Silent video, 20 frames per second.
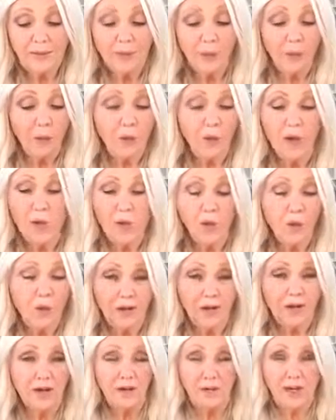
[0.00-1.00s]
we will
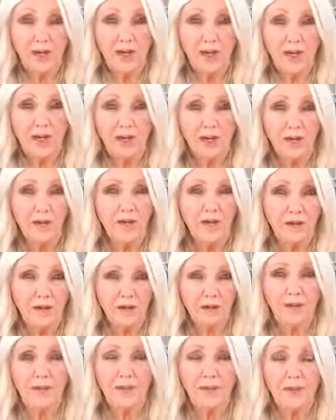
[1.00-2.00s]
be afraid of
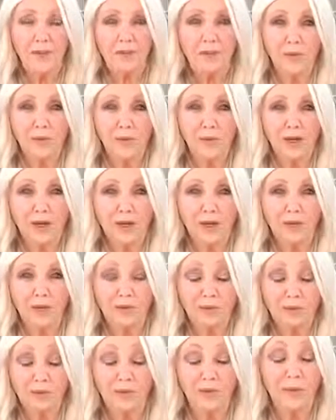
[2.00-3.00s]
leaving the people we love.